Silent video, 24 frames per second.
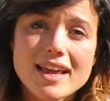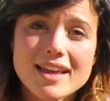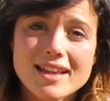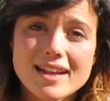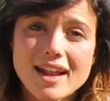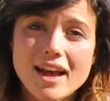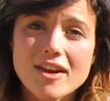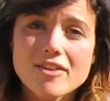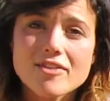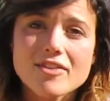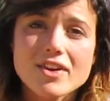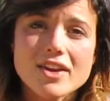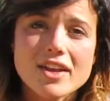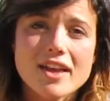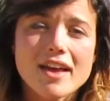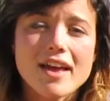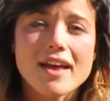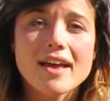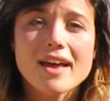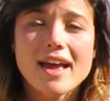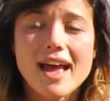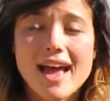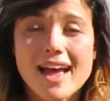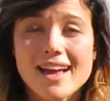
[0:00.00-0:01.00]
in
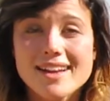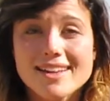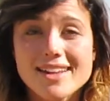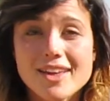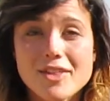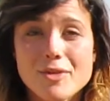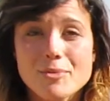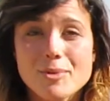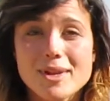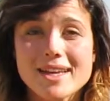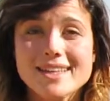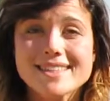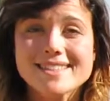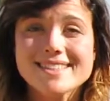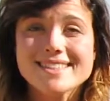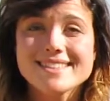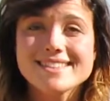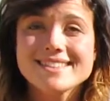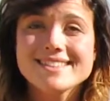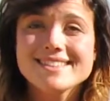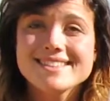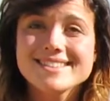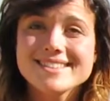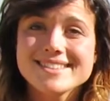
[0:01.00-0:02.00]
Africa and other
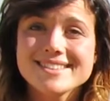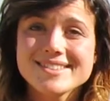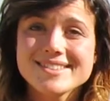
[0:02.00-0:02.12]
places.